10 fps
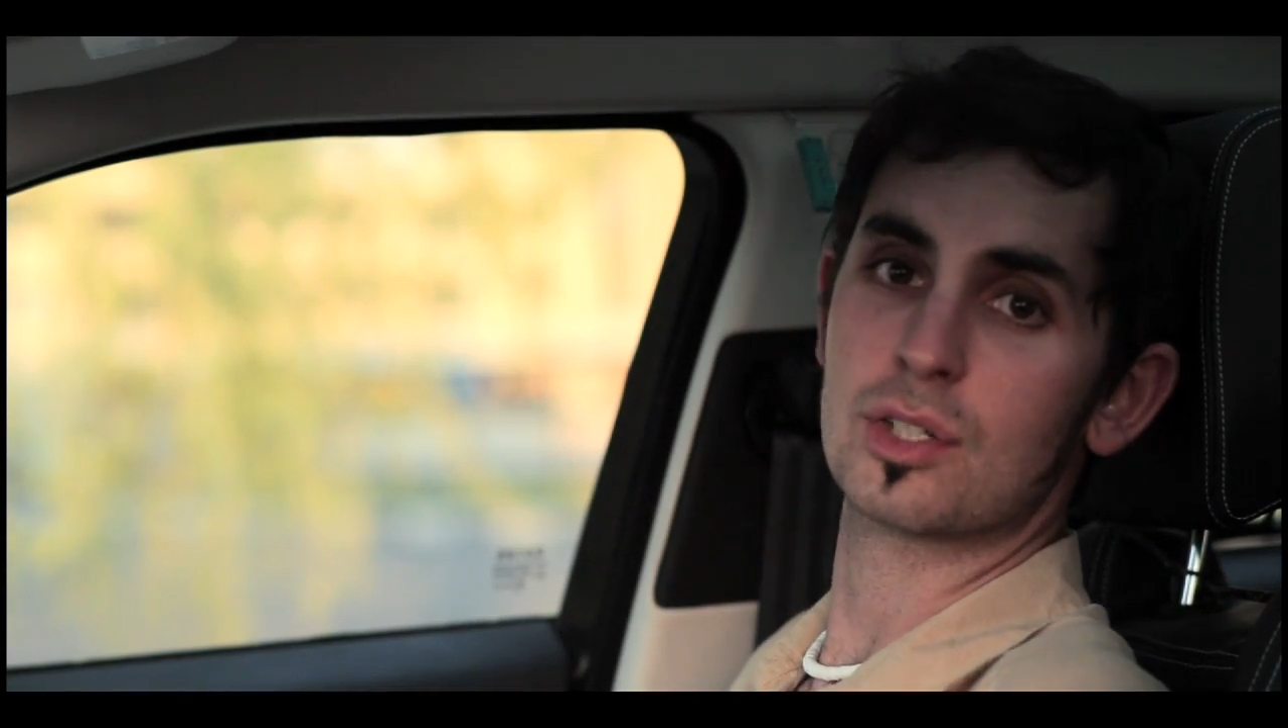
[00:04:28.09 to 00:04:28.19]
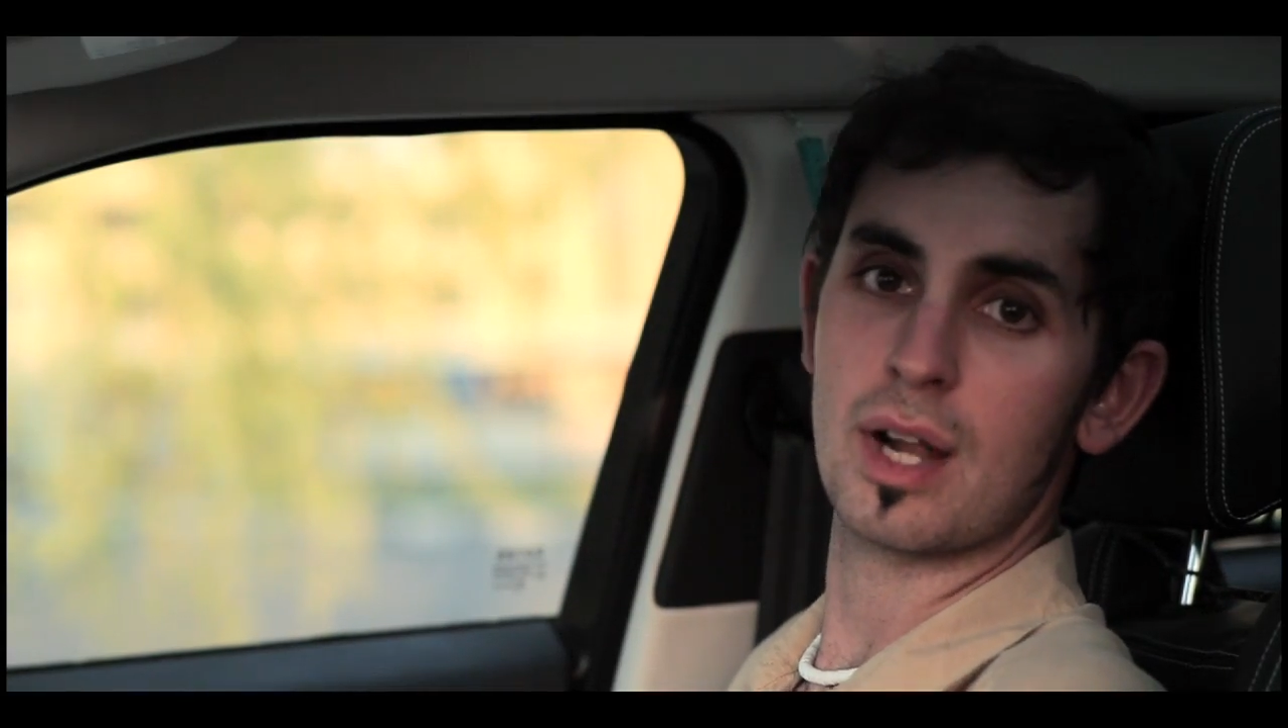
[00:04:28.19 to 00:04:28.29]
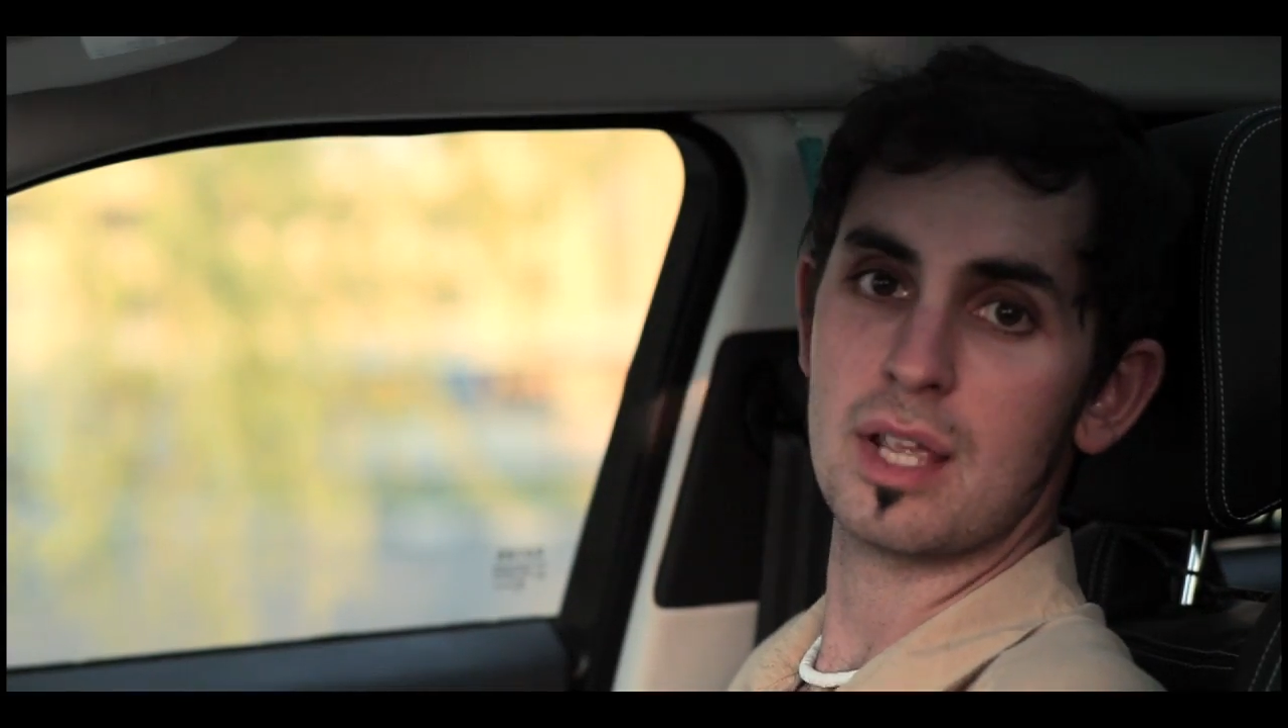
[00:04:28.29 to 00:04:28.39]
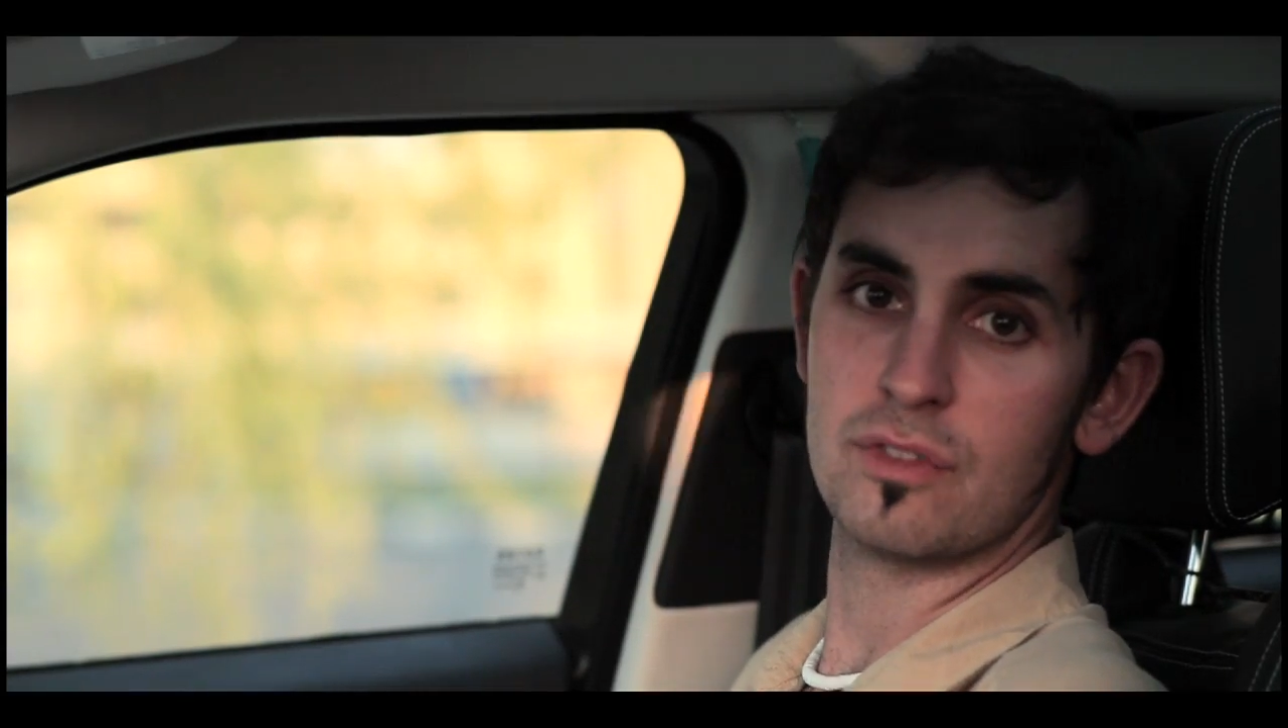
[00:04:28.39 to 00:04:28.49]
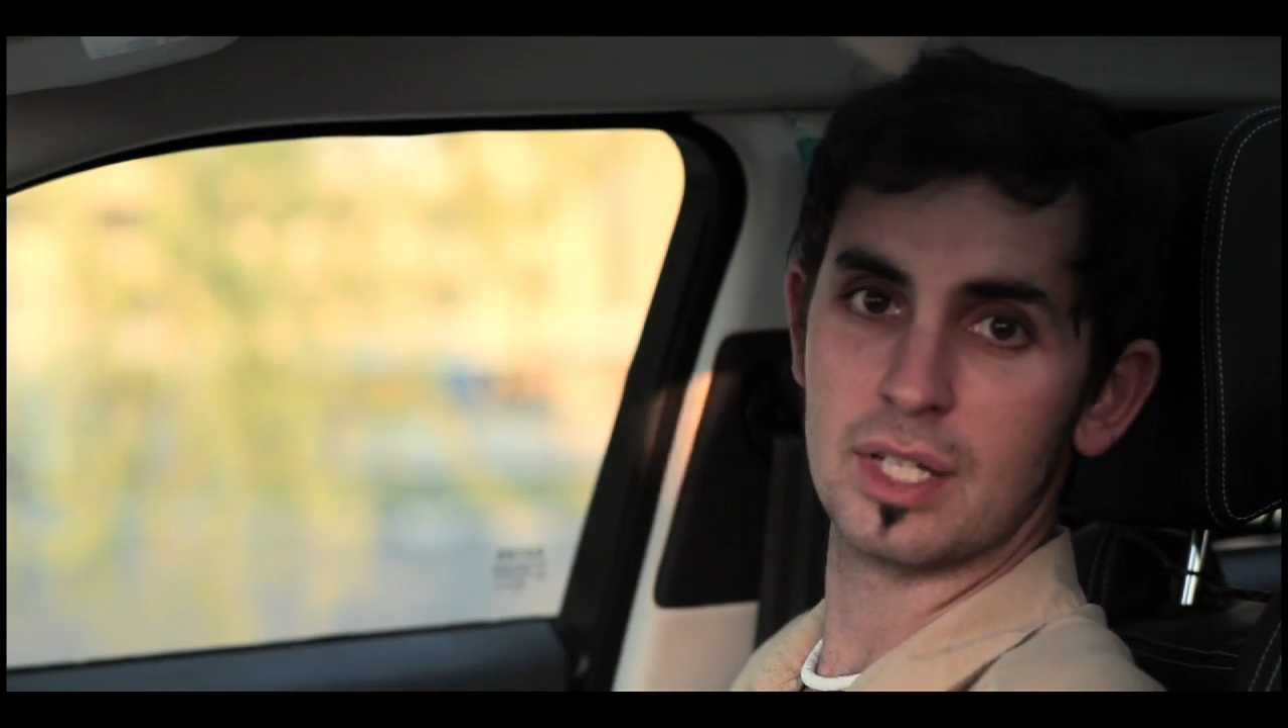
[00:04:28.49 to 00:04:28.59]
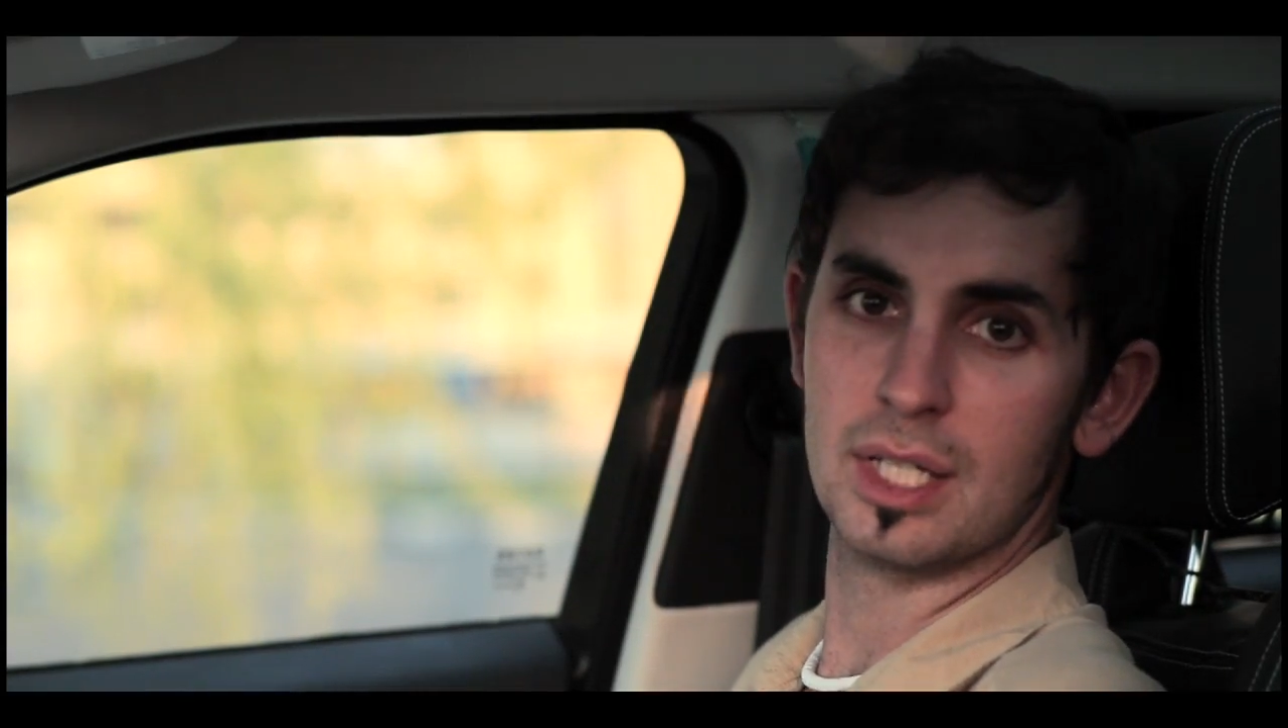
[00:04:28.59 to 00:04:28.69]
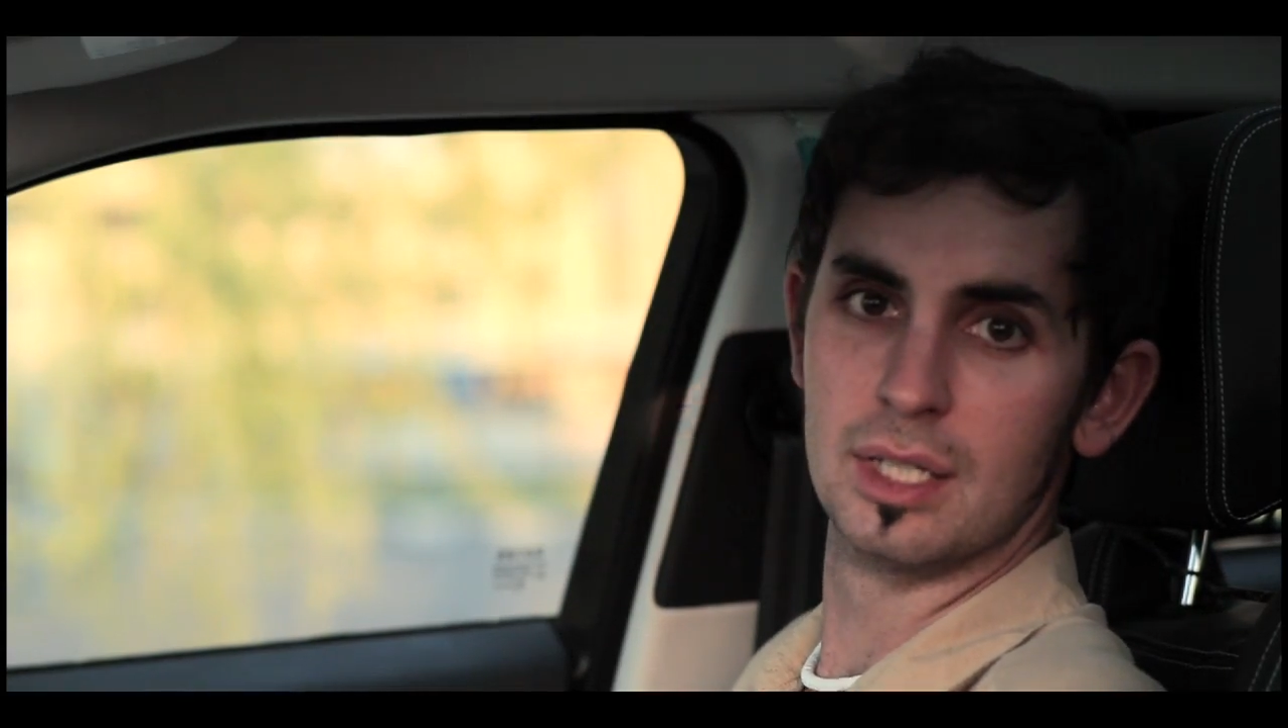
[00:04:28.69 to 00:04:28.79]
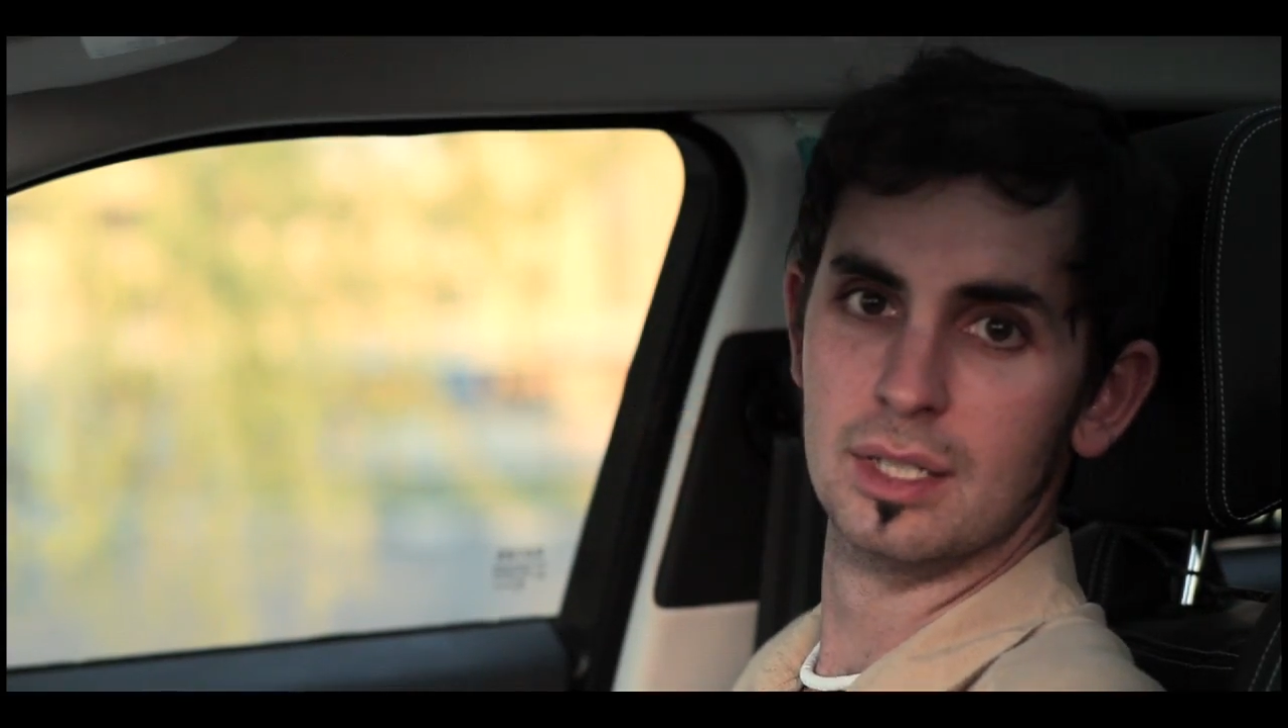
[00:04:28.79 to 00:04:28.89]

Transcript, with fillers: gravy.